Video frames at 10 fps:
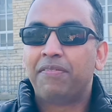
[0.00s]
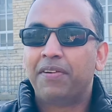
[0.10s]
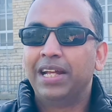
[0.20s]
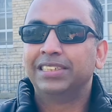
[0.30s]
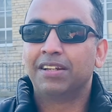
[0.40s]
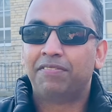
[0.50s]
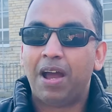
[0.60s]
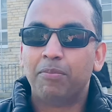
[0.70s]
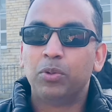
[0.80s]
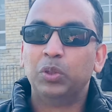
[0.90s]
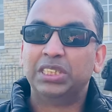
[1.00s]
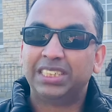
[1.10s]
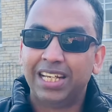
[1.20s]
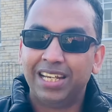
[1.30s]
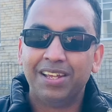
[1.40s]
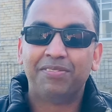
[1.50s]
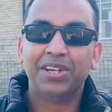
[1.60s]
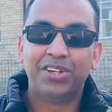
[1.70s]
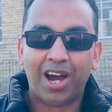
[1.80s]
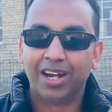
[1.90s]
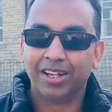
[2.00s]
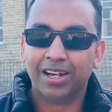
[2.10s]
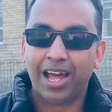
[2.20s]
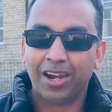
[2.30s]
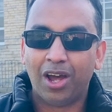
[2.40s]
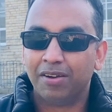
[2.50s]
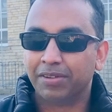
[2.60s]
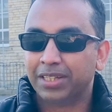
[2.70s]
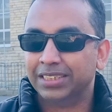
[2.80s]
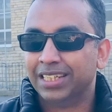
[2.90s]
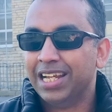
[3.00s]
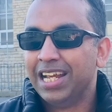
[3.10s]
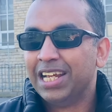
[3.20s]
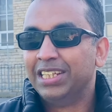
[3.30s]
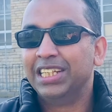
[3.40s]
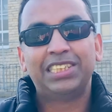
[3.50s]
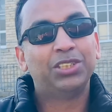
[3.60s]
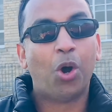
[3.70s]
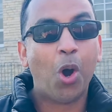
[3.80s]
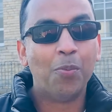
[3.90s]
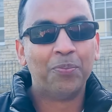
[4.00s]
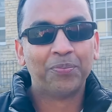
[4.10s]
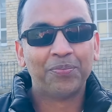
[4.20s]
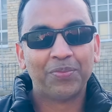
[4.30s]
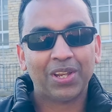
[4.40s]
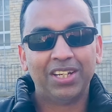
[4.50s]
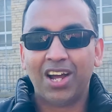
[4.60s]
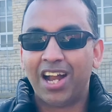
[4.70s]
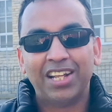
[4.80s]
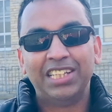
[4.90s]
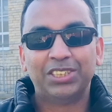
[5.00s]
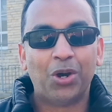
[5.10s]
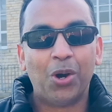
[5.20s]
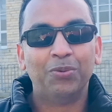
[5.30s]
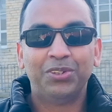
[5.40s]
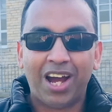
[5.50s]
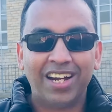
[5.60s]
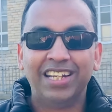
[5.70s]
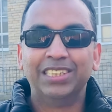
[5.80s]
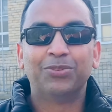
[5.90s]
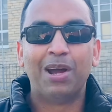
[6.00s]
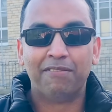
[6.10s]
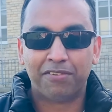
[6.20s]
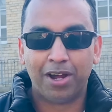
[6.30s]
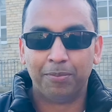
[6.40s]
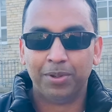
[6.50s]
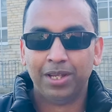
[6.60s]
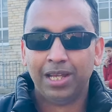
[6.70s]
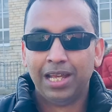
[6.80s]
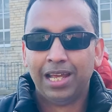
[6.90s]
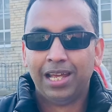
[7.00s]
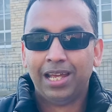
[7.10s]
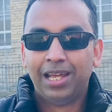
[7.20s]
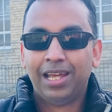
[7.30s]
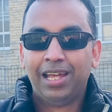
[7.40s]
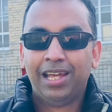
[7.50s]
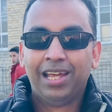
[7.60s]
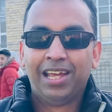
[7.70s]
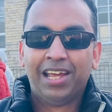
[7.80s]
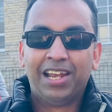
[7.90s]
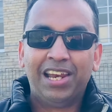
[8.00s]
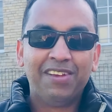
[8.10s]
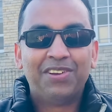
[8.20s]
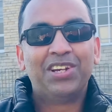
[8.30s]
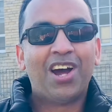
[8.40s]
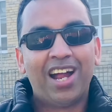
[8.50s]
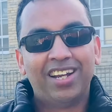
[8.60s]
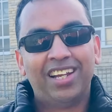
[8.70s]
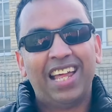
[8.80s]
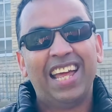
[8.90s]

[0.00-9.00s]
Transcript: friends and family we still live in Darnall. I love it because this is home. Darnall is home. Darnall is where I'm from. Live in Darnall.